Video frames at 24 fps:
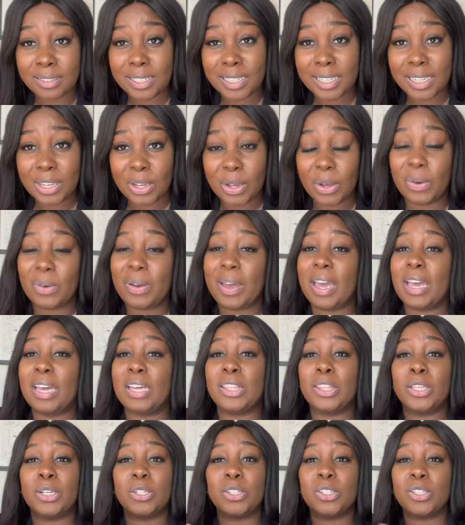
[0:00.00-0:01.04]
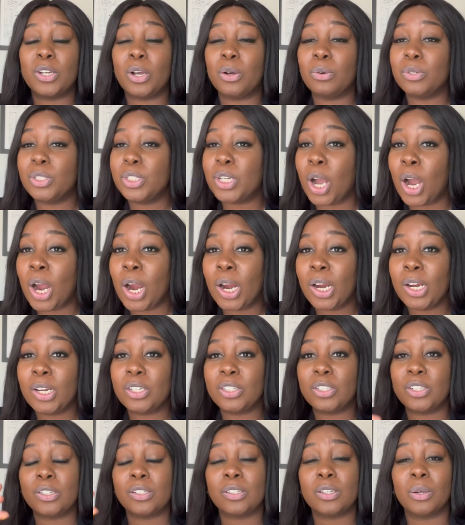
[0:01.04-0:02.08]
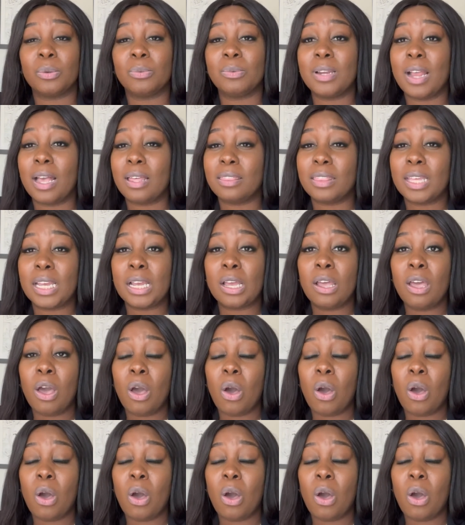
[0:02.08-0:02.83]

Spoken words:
Okay, there's no charge, there's no nothing.